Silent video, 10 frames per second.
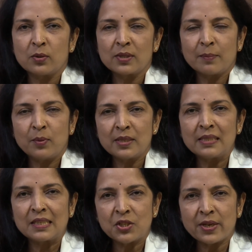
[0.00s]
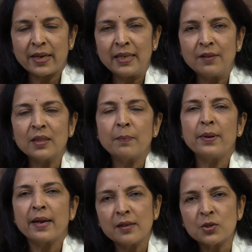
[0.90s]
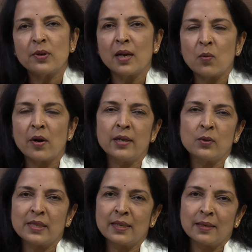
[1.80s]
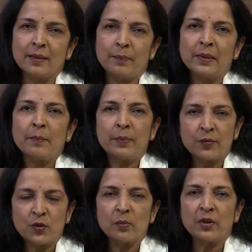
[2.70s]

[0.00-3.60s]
Suppose it's a child, even the parent should avoid using a perfume or